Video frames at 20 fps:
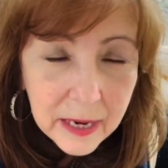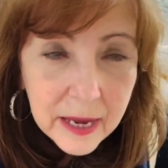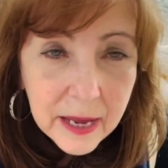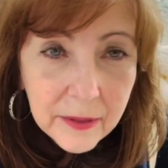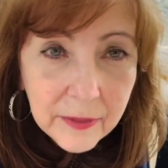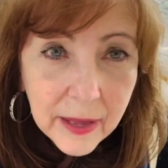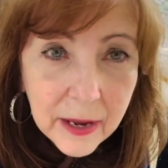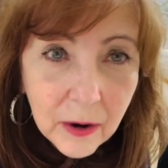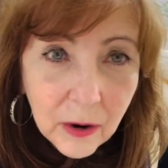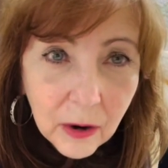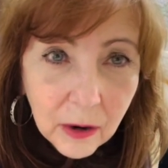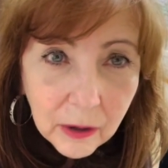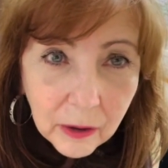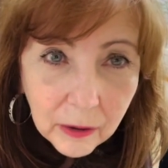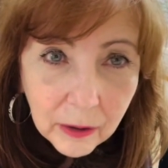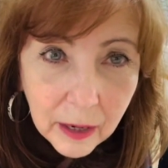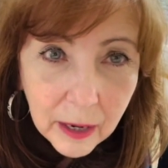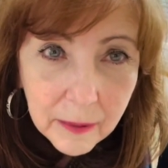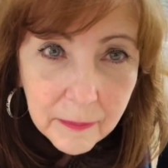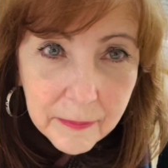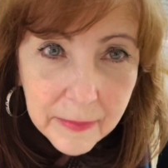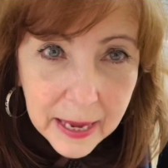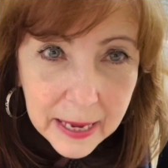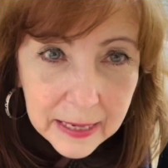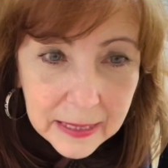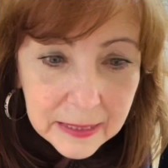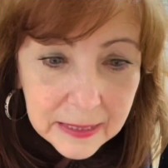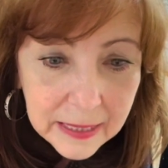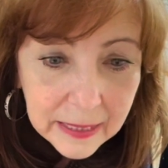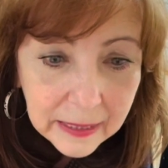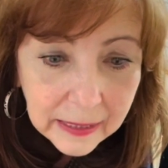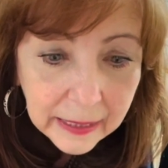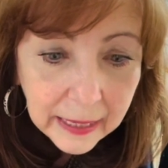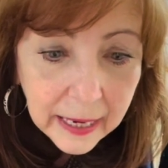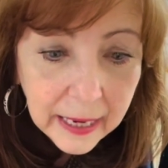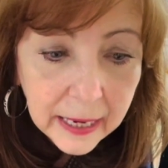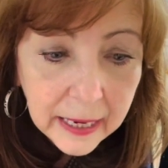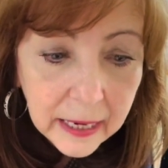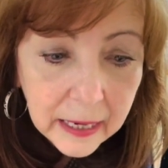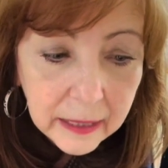They are amazing.
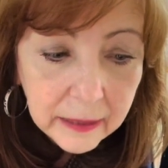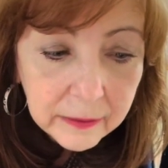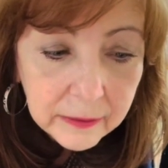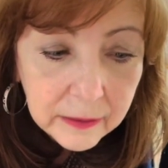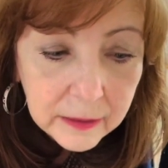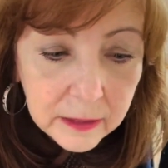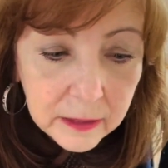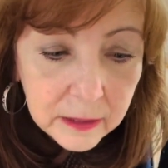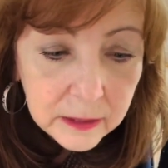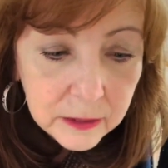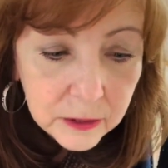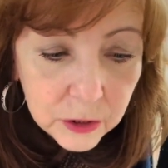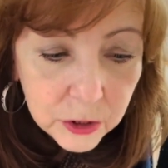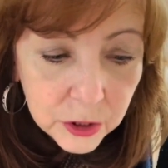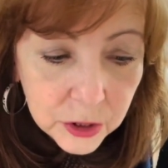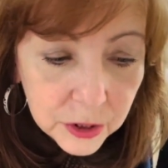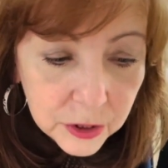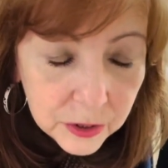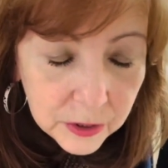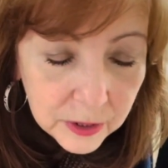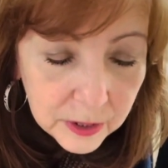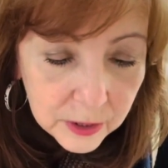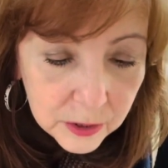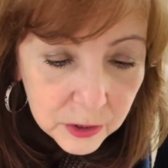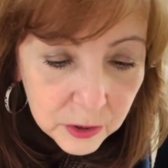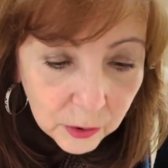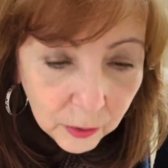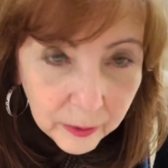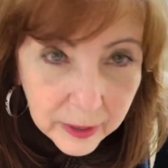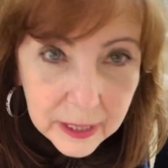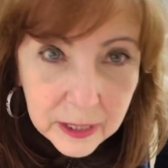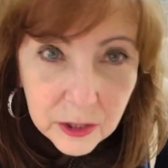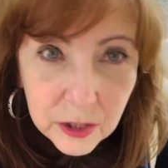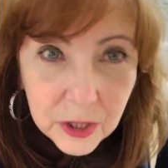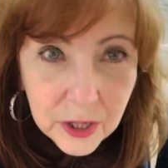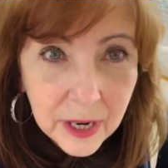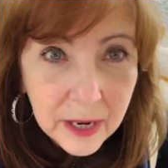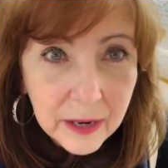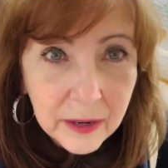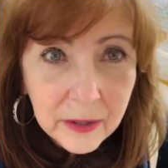And the, the screen
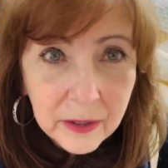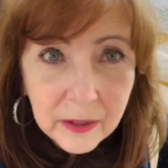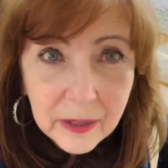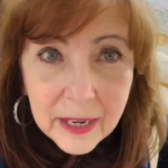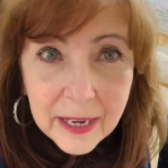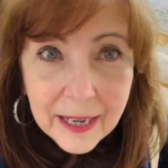share,